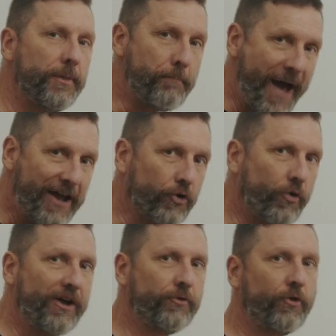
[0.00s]
the
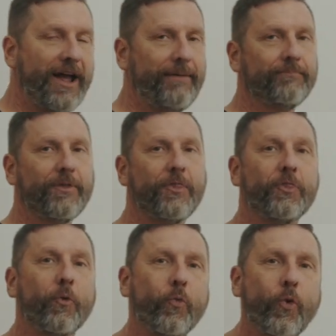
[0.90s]
battleground we're at,
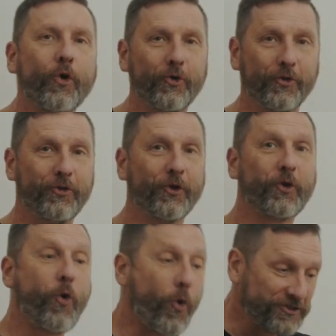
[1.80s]
the world, the
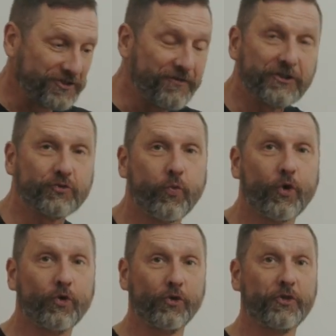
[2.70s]
course of this
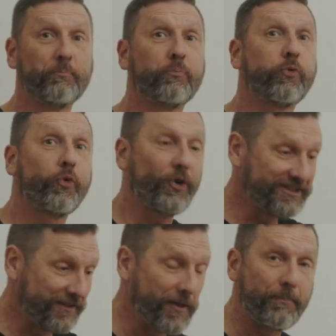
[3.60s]
world, the
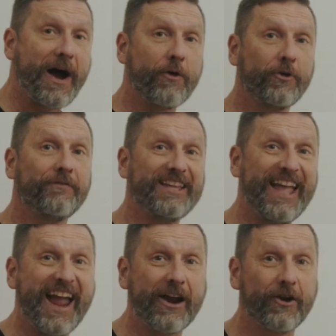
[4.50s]
prince of the power of the
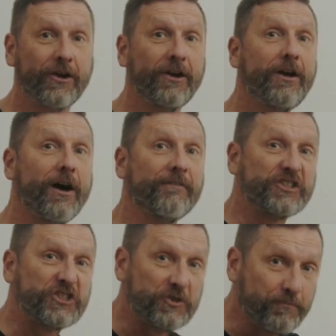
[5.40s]
air, of the
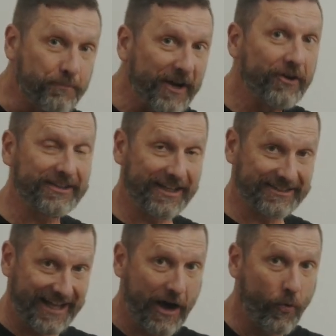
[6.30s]
spirit
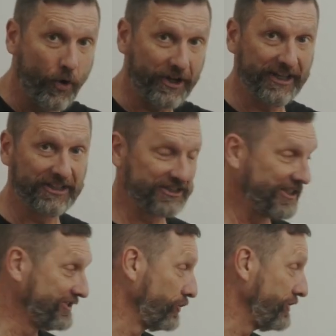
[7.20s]
that's now working in the
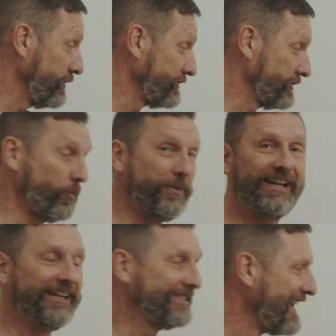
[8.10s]
sons of
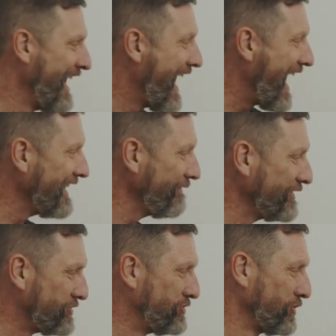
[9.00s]
disobedience. I love
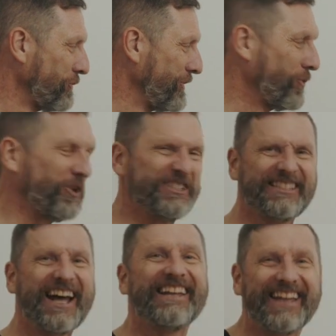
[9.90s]
this German word,
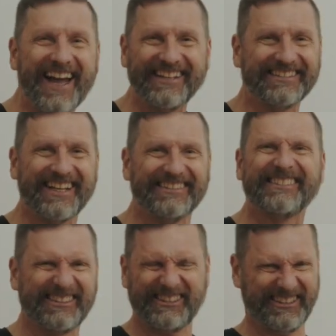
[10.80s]
Zeitgeist. I
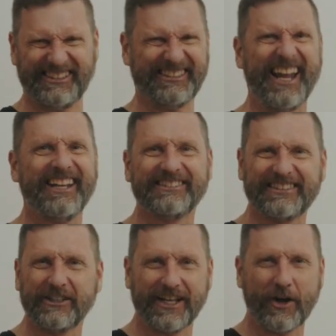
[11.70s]
just, just saying, it
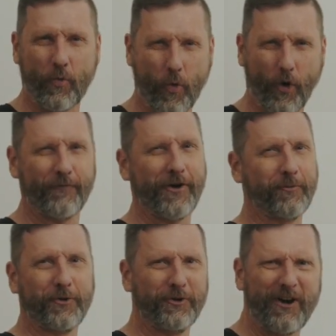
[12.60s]
sounds like a warfare
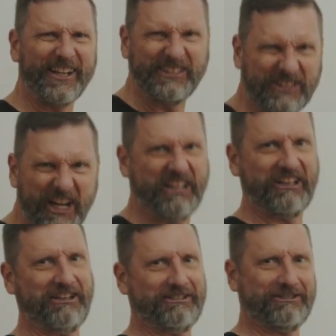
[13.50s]
word, right?
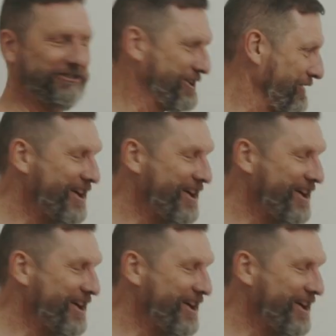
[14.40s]
Zeitgeist.